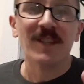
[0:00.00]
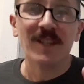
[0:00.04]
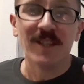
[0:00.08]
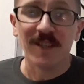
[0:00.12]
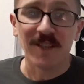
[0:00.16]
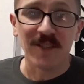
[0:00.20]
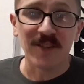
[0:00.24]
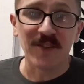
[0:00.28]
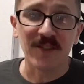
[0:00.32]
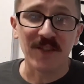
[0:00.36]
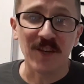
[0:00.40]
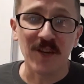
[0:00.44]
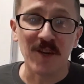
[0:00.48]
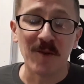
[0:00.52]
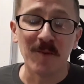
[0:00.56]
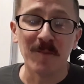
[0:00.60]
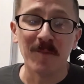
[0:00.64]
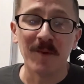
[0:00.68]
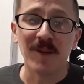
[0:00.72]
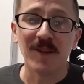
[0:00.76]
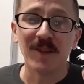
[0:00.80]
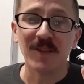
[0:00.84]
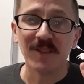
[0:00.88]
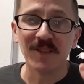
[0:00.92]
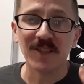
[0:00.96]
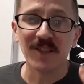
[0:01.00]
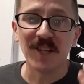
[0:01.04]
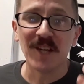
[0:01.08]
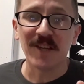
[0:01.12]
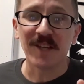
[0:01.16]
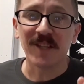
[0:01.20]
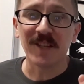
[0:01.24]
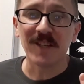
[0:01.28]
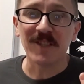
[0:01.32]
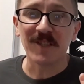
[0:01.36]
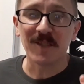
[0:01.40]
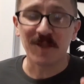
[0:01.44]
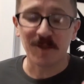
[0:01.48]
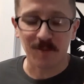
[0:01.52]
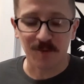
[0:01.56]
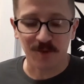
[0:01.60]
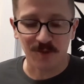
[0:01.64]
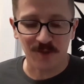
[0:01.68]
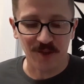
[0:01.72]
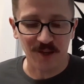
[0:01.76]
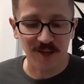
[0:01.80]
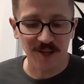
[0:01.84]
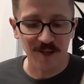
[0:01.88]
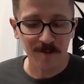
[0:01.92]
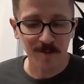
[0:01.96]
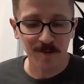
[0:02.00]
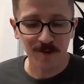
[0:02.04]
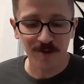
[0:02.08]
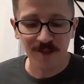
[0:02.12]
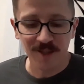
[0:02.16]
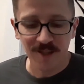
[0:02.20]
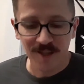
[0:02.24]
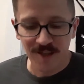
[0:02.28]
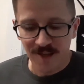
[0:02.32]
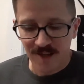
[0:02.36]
to some lucky subscriber.